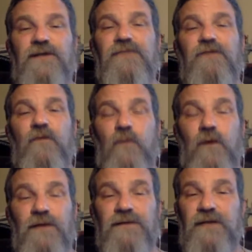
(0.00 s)
different
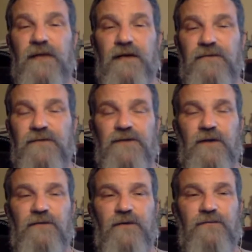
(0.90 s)
ones that I've
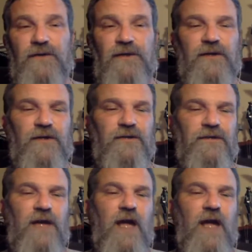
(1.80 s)
discovered over the years.